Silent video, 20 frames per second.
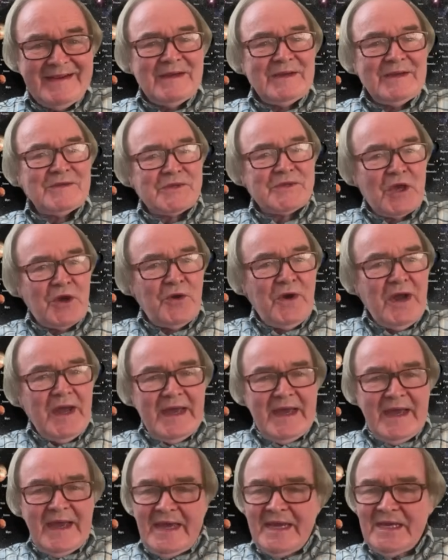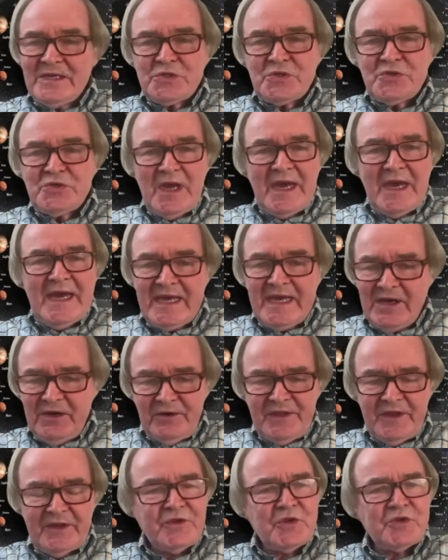So here
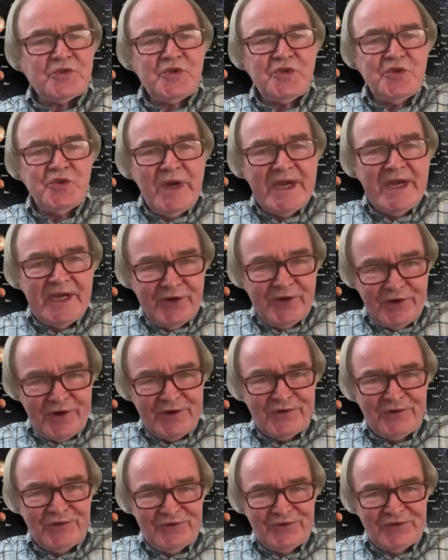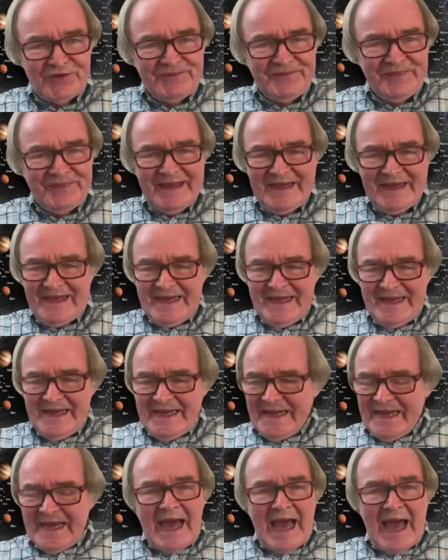are the two heroes
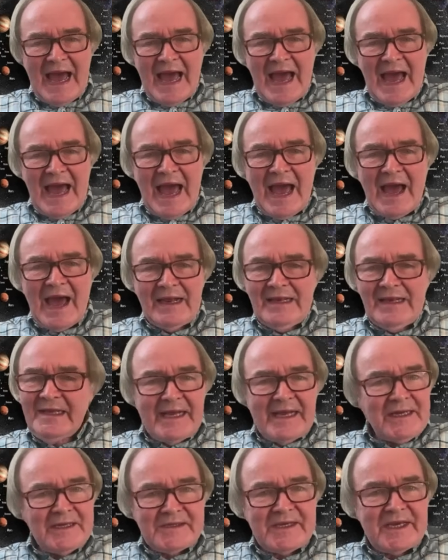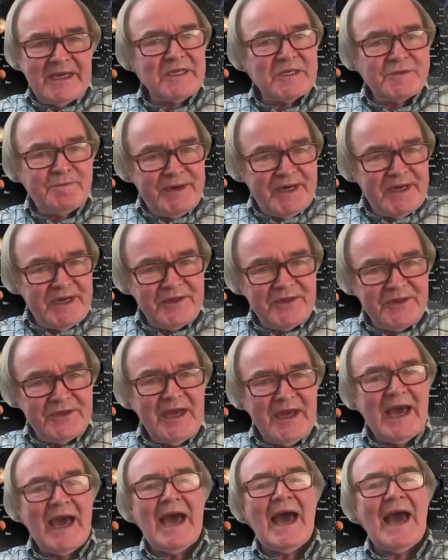linked to his birth
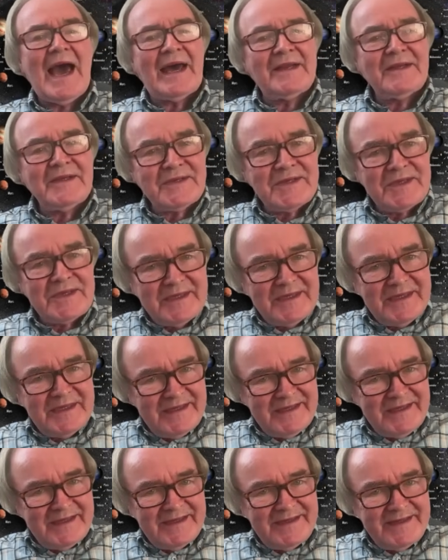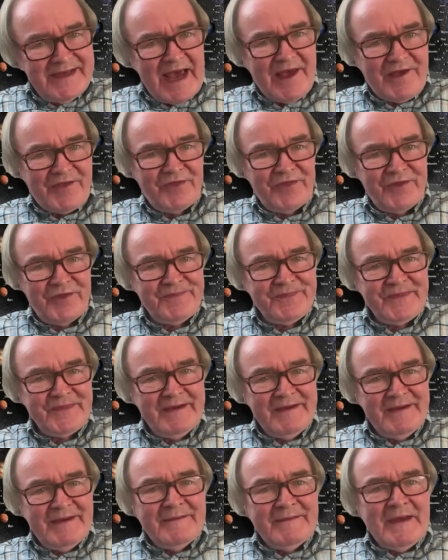and his death.
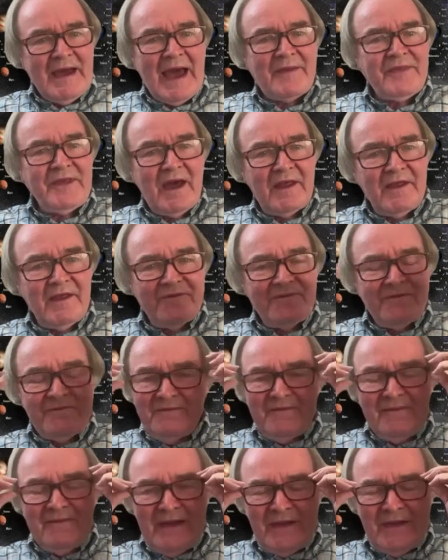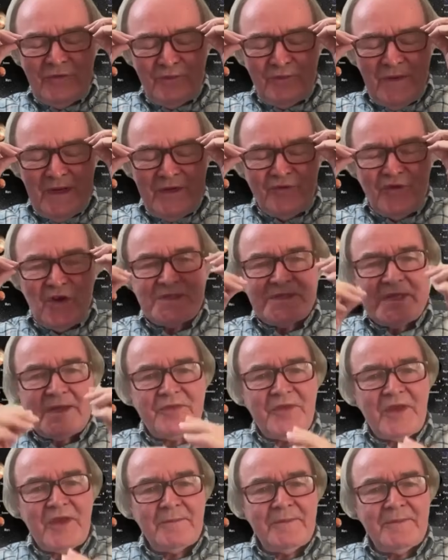And the other interesting
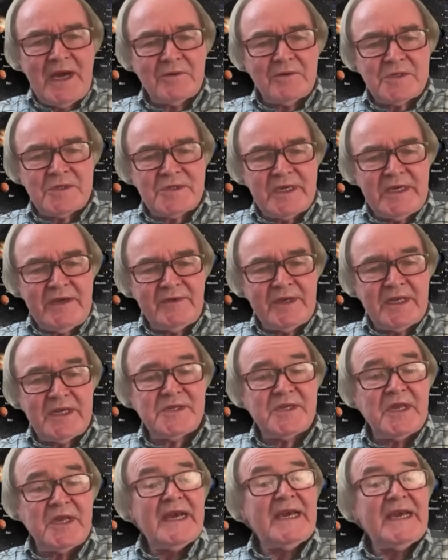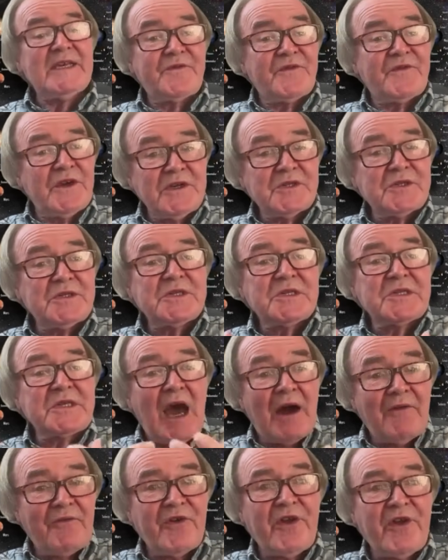thing about Stephen is his first
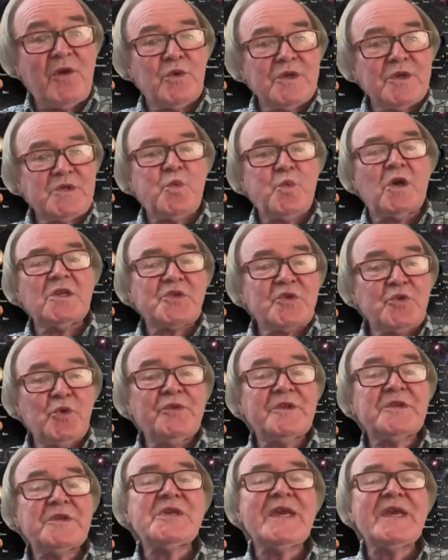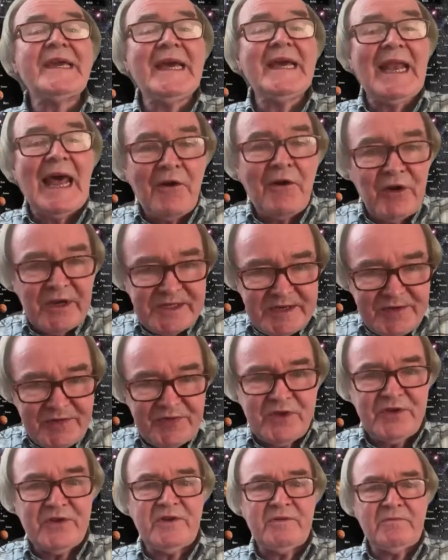discovery was what's called the singularity
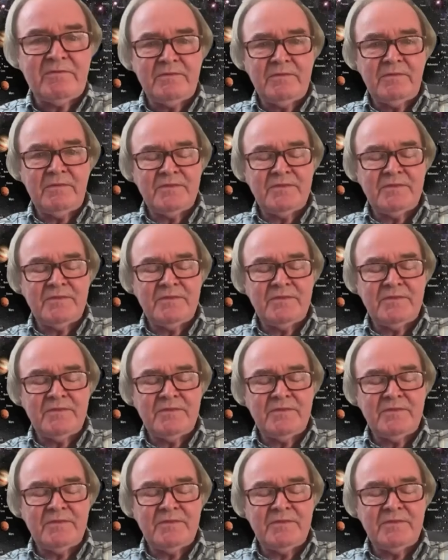theorem,